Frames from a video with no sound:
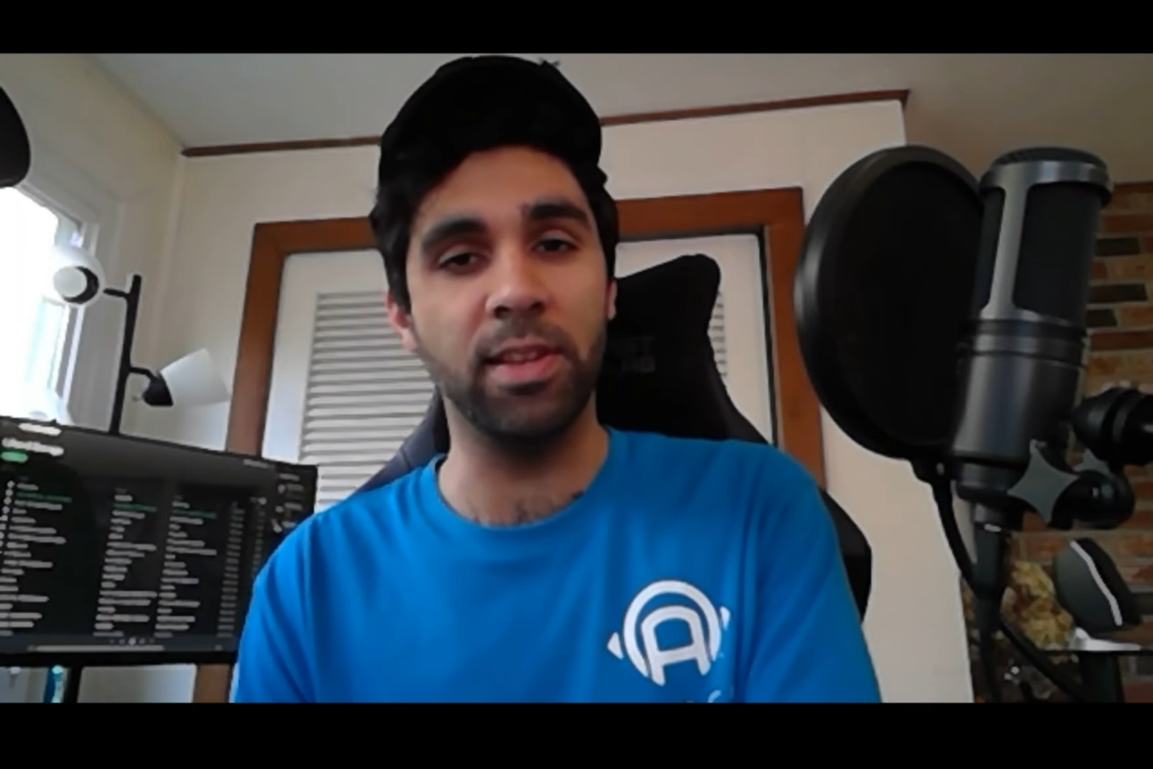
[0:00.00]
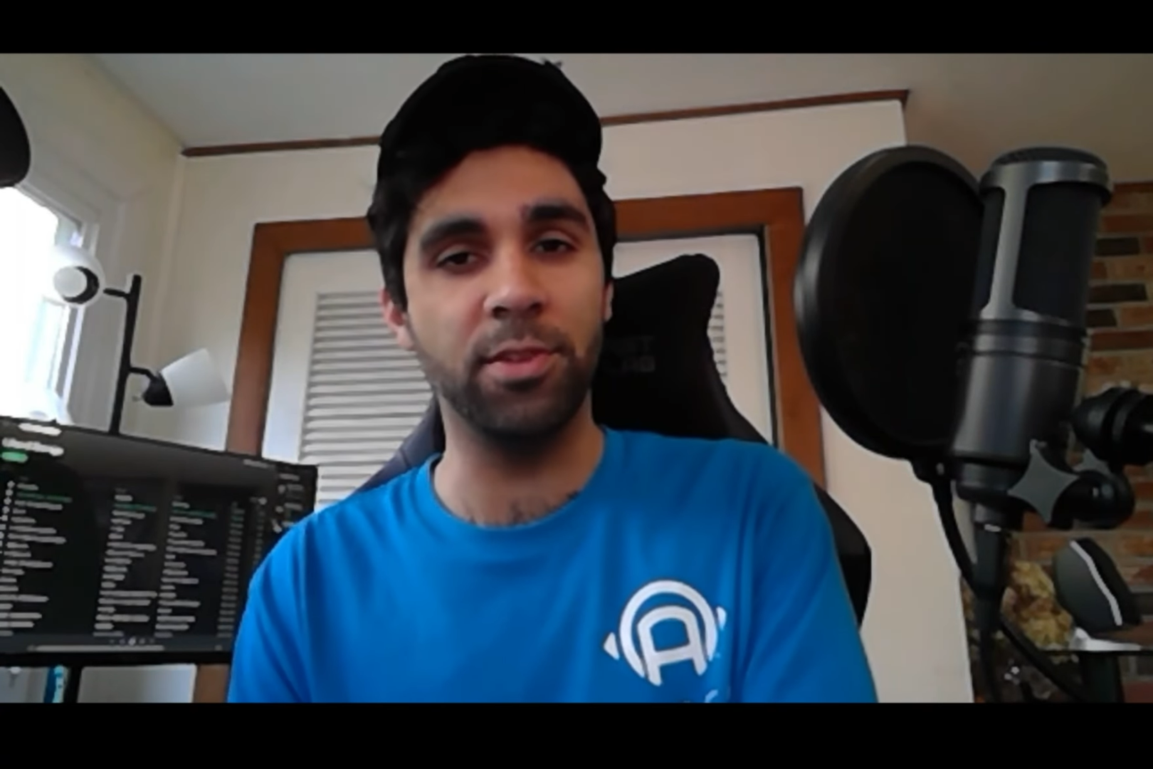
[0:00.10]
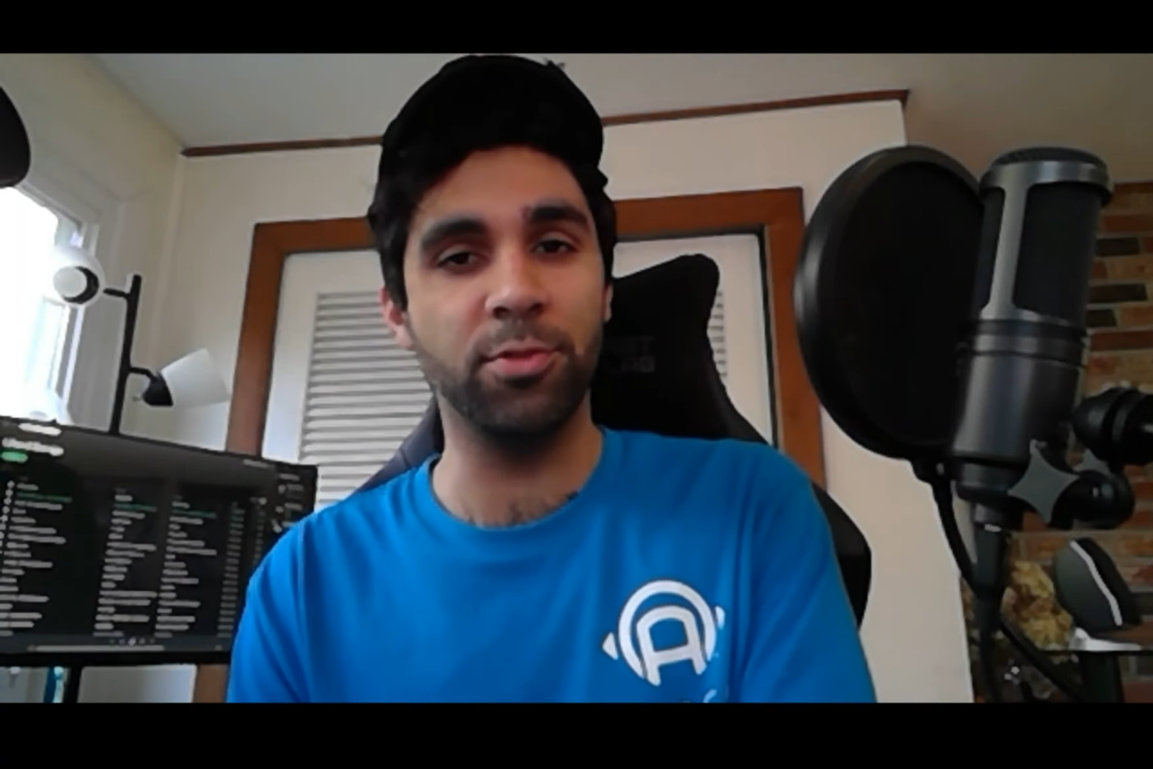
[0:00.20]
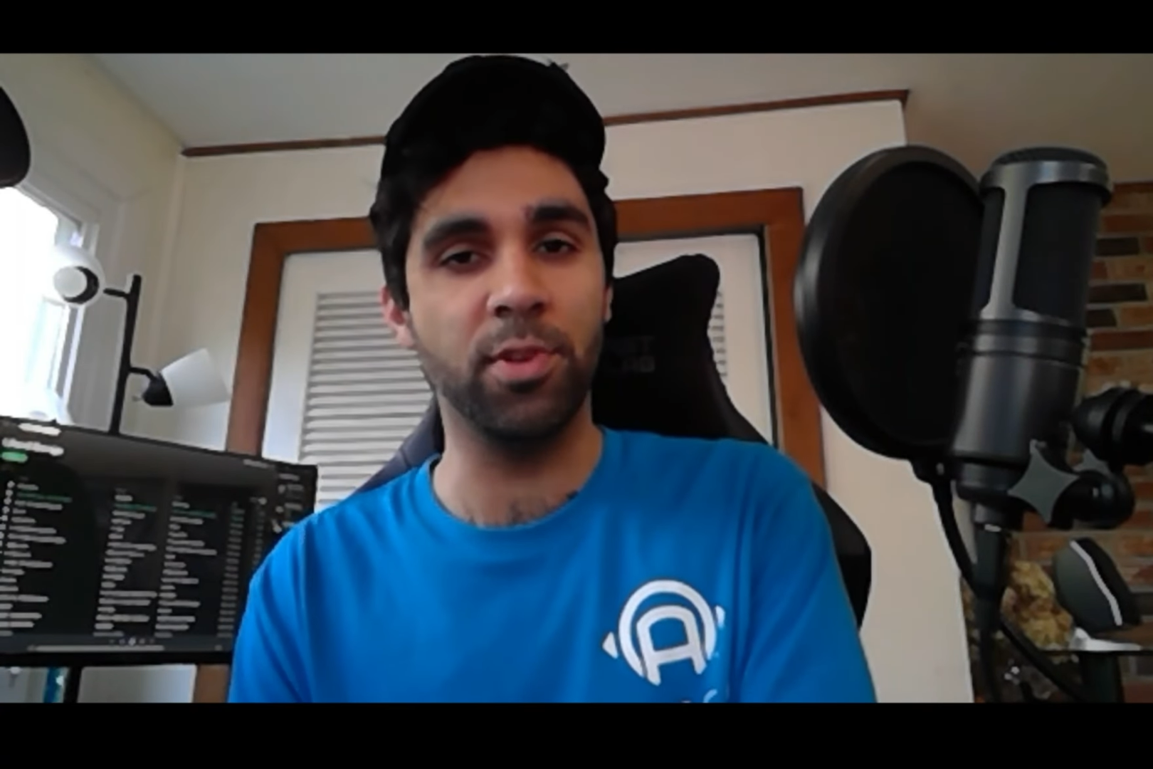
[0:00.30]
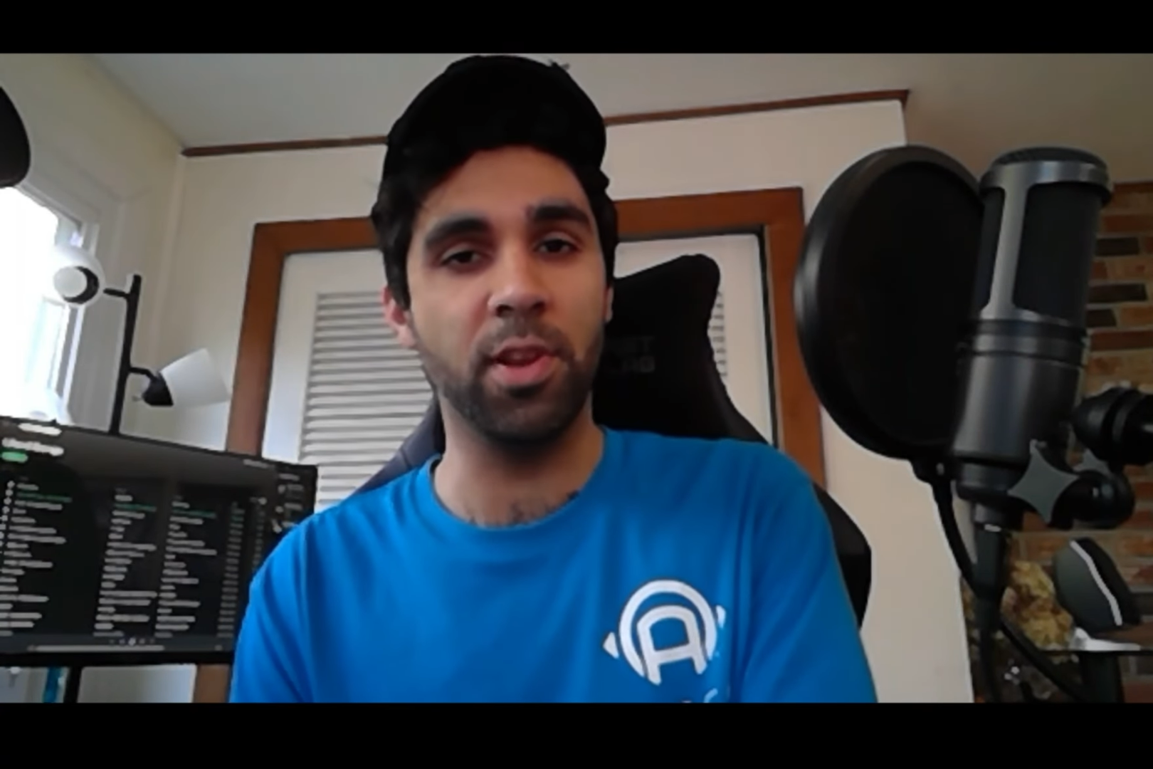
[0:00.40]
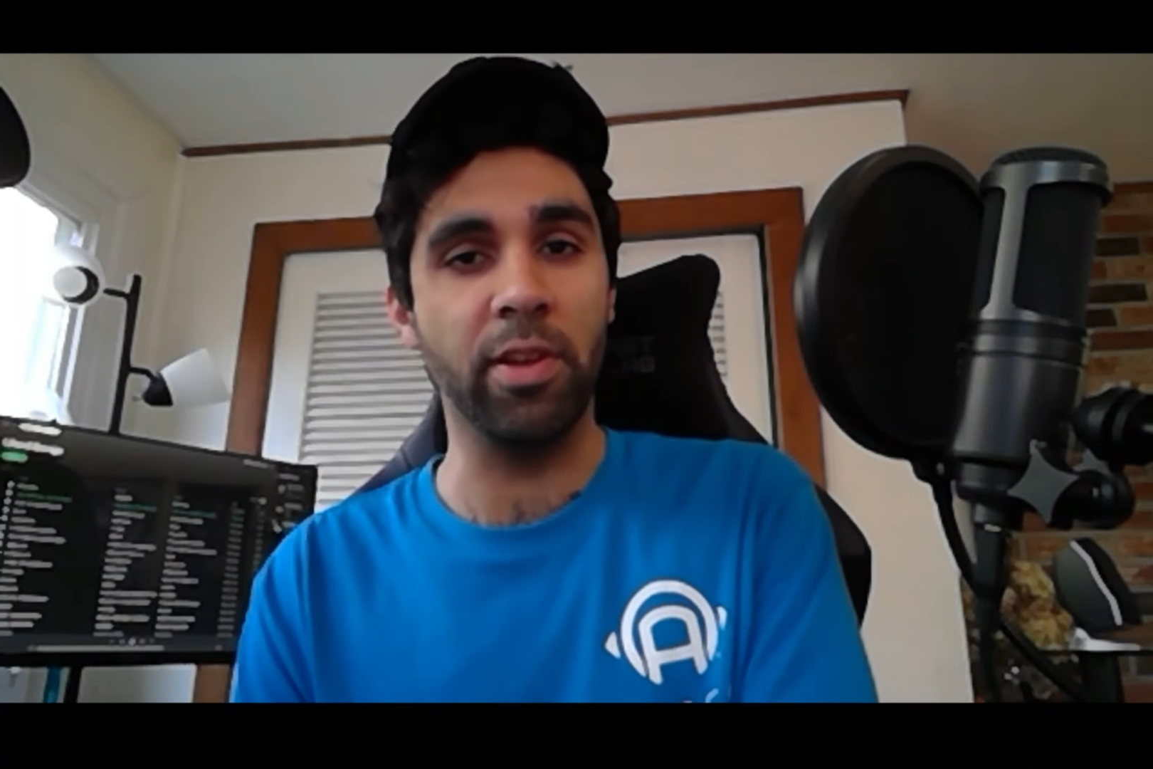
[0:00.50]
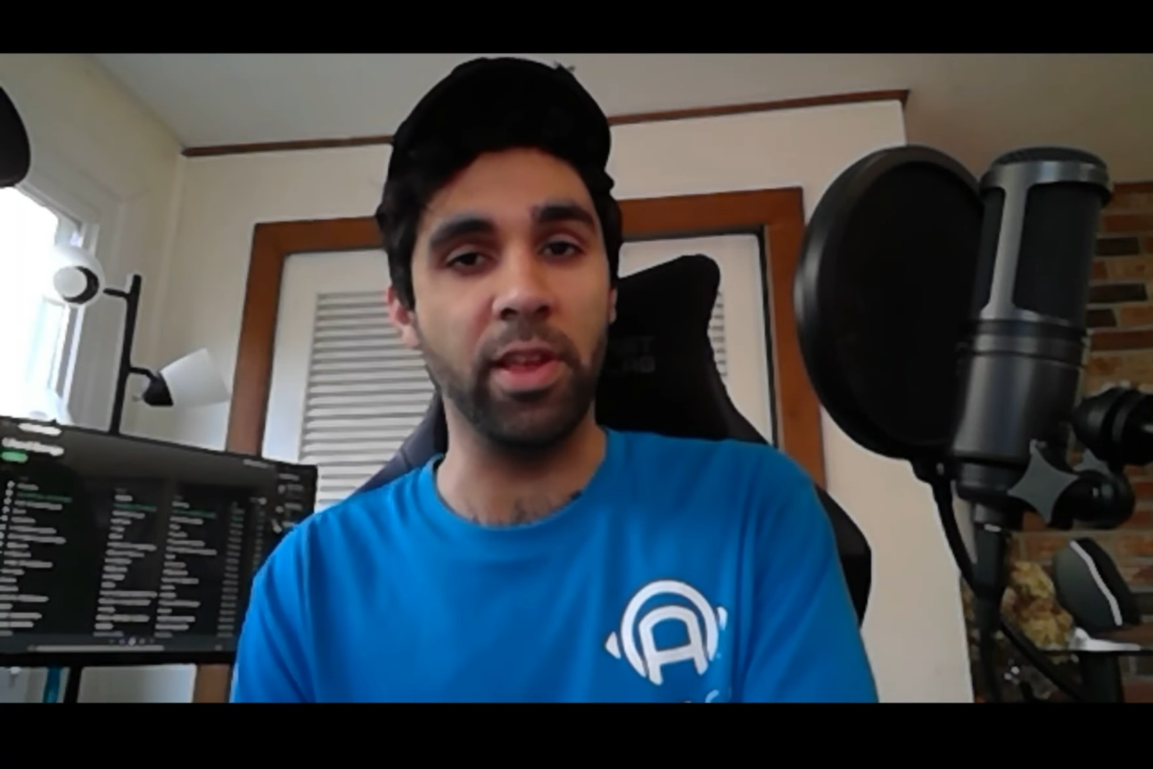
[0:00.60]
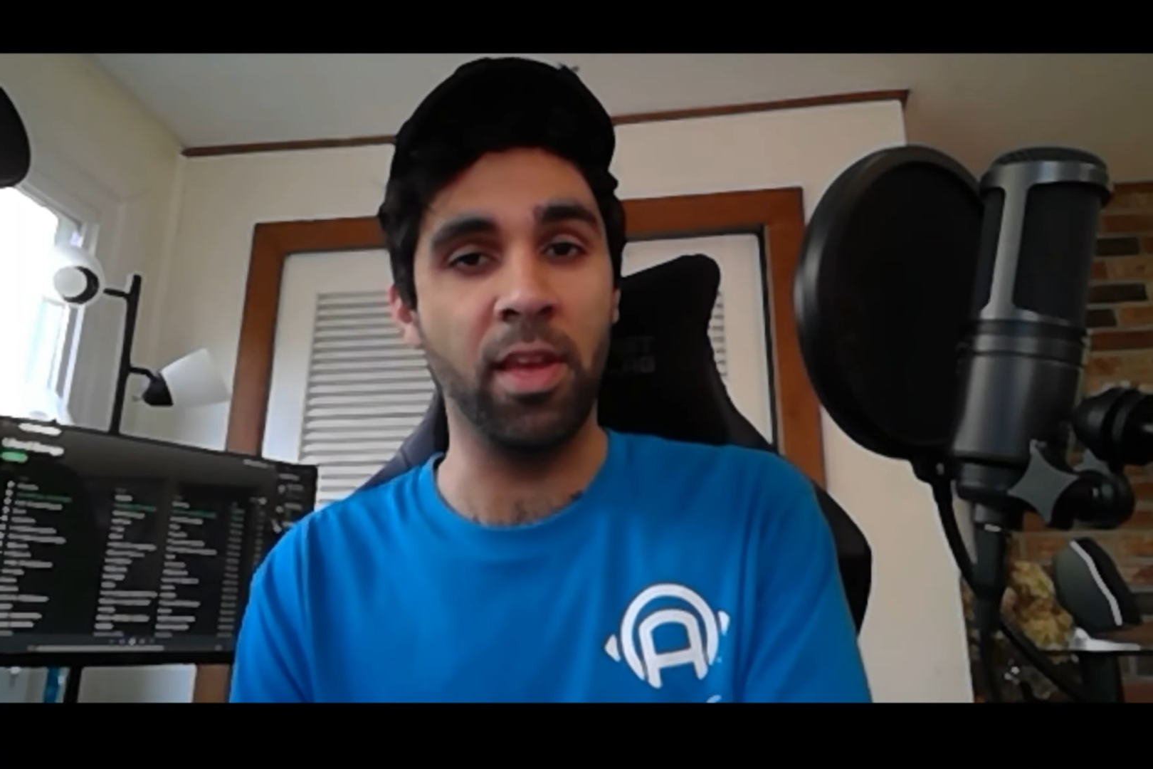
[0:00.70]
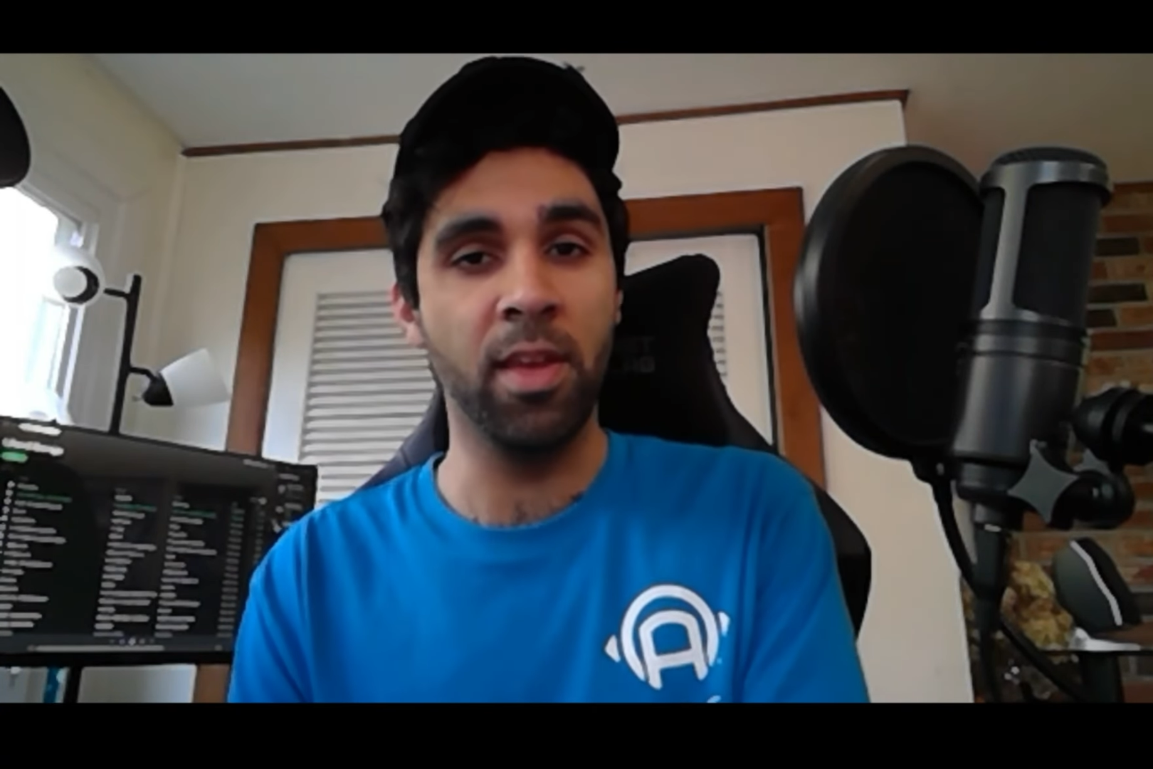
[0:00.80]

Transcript: Engineering.